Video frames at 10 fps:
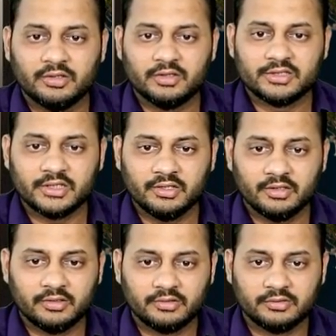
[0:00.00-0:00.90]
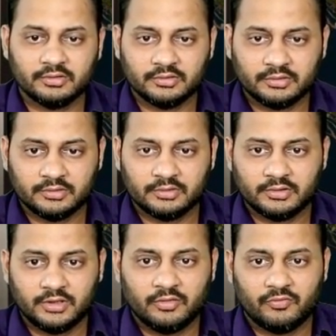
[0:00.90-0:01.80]
See?
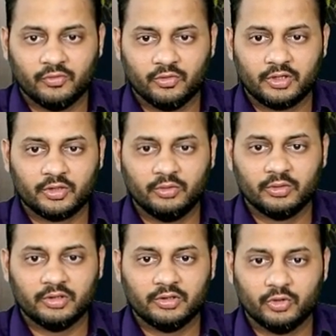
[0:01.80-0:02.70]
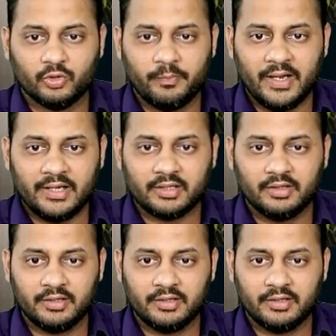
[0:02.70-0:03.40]
4 crore, no PAT,